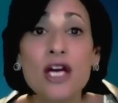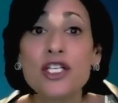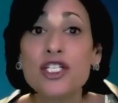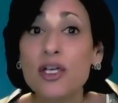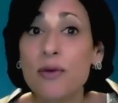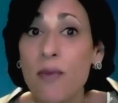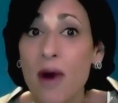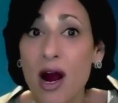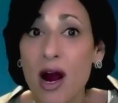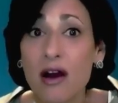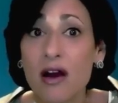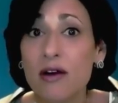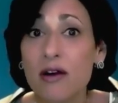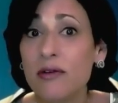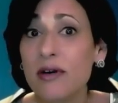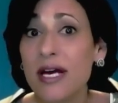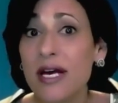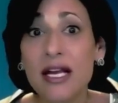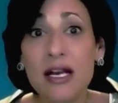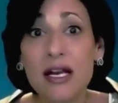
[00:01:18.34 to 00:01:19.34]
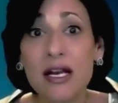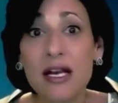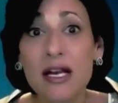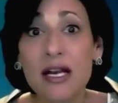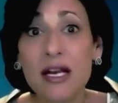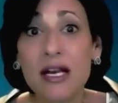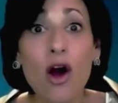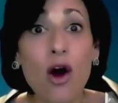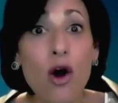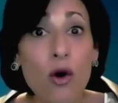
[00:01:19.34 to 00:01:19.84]
Tomorrow, in a
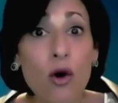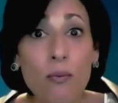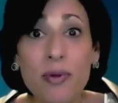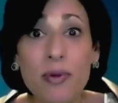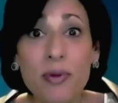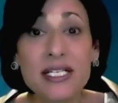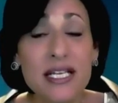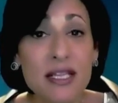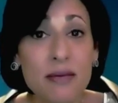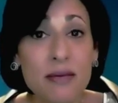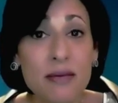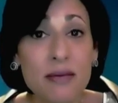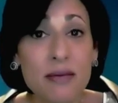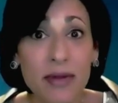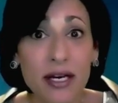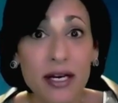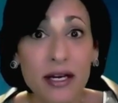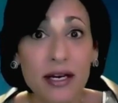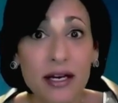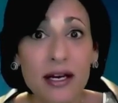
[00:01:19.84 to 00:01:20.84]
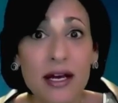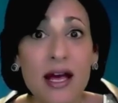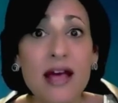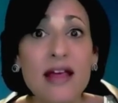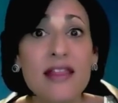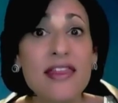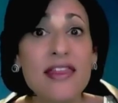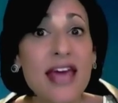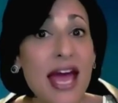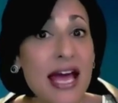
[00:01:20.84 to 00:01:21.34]
meeting open to the public,
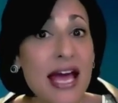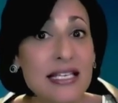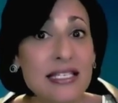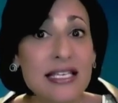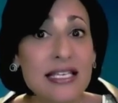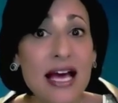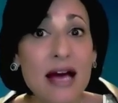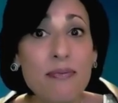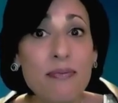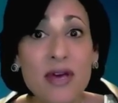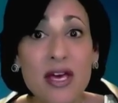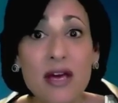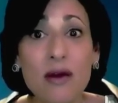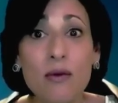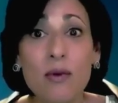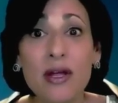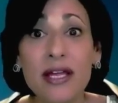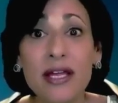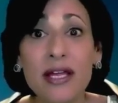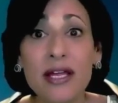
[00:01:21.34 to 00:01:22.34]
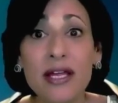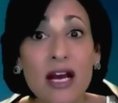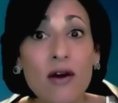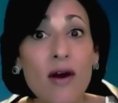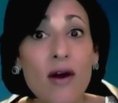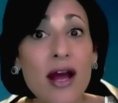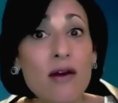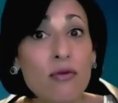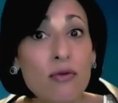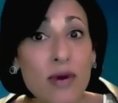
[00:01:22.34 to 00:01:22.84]
the ACIP will hear
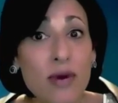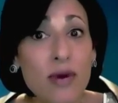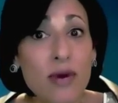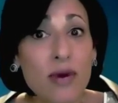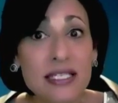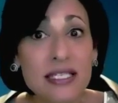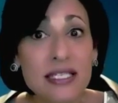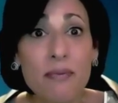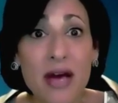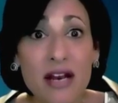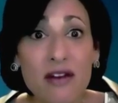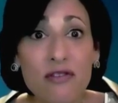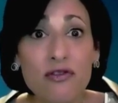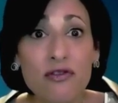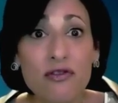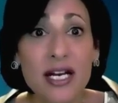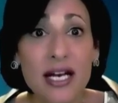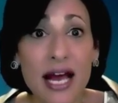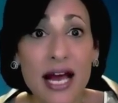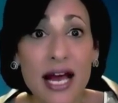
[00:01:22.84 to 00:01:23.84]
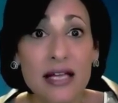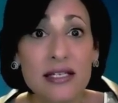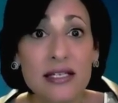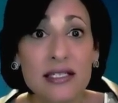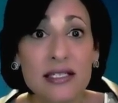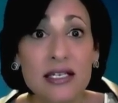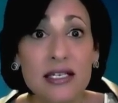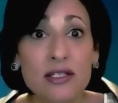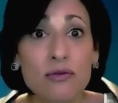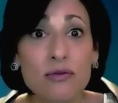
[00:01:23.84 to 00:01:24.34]
a risk-benefit
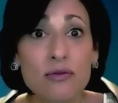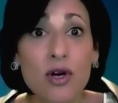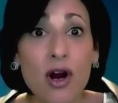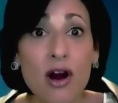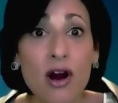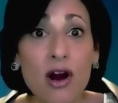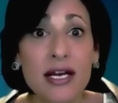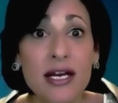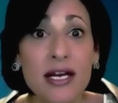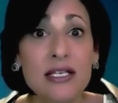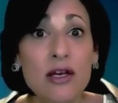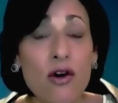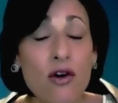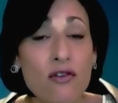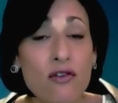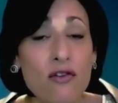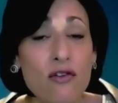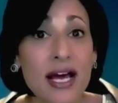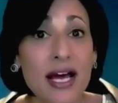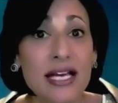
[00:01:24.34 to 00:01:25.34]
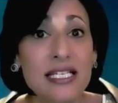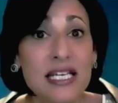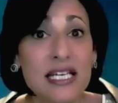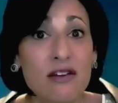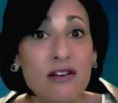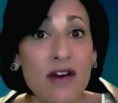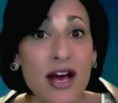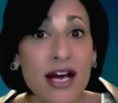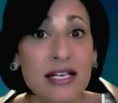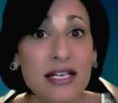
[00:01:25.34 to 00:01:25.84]
analysis regarding COVID-19
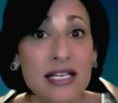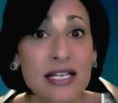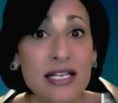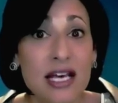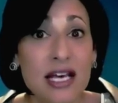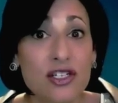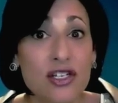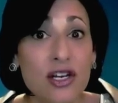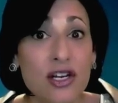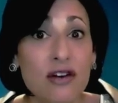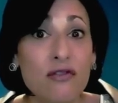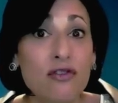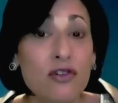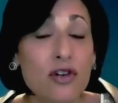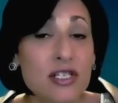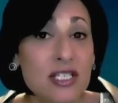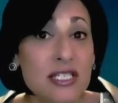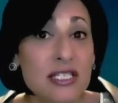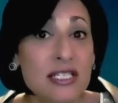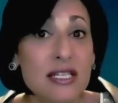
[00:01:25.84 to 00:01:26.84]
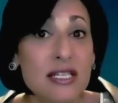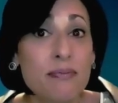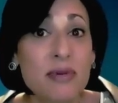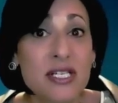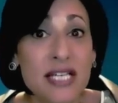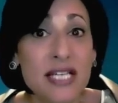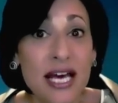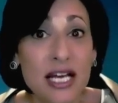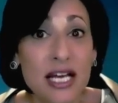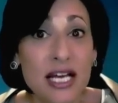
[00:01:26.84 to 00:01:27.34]
vaccination versus the
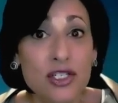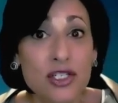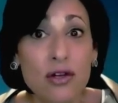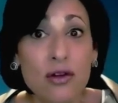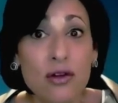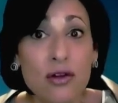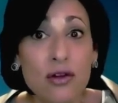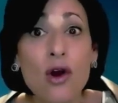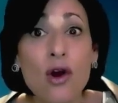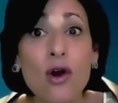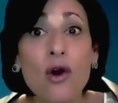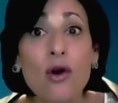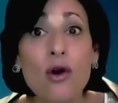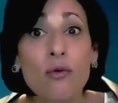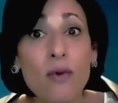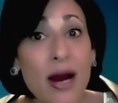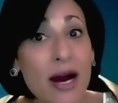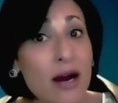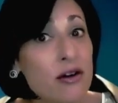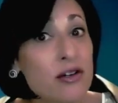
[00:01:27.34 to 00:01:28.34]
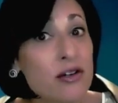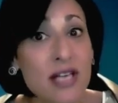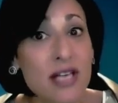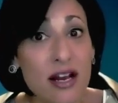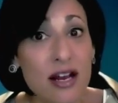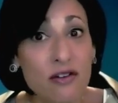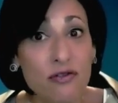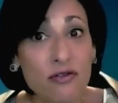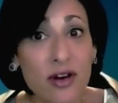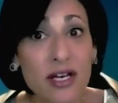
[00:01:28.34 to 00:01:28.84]
potential rare
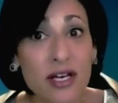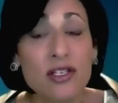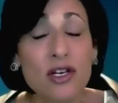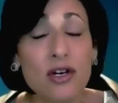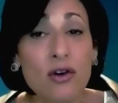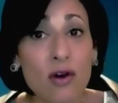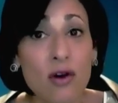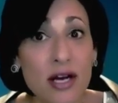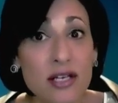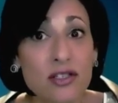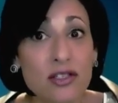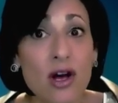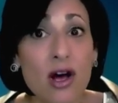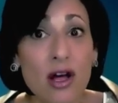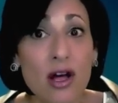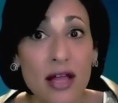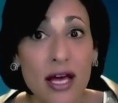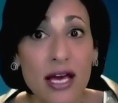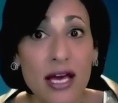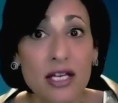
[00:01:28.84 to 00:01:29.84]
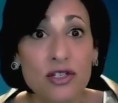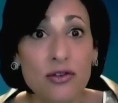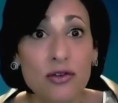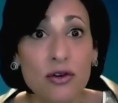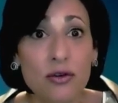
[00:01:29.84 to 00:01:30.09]
side effects across all age